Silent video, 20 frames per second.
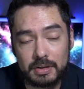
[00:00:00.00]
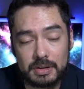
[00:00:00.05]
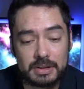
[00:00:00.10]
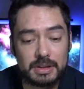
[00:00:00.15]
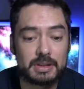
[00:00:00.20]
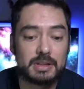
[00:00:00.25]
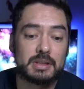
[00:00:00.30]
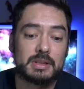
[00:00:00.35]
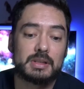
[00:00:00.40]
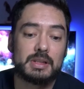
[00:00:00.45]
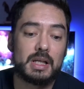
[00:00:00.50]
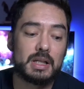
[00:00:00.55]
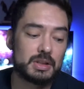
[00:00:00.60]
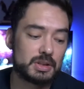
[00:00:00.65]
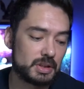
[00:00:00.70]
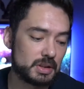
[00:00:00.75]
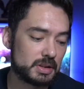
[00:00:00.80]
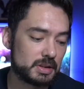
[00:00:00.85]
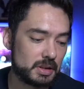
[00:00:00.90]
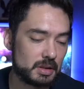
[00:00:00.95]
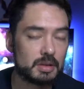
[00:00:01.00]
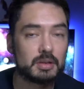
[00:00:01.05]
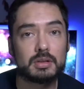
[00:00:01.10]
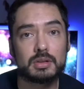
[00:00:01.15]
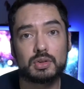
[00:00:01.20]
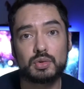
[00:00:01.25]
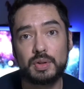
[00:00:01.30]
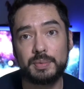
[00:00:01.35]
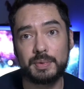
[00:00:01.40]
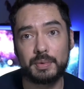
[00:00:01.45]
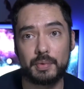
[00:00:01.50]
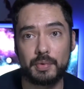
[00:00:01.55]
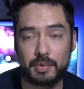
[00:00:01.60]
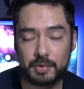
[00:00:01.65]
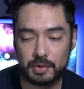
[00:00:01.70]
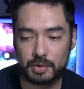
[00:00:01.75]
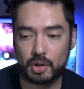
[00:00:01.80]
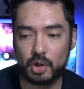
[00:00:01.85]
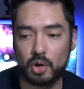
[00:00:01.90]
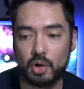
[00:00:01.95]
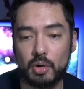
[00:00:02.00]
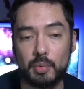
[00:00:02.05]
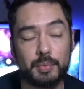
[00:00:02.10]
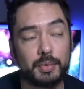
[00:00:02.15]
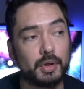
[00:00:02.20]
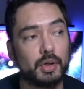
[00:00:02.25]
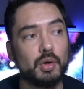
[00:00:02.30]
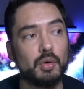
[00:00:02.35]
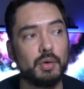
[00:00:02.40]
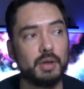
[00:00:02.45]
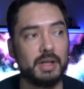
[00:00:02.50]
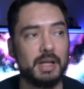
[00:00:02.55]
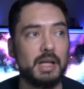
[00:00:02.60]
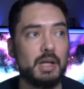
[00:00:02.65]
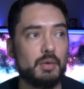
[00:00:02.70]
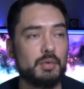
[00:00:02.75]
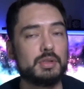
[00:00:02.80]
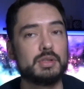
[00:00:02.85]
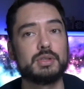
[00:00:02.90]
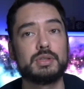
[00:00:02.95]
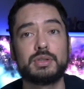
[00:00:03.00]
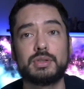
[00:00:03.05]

because this is not just streaming within your home, you're going out to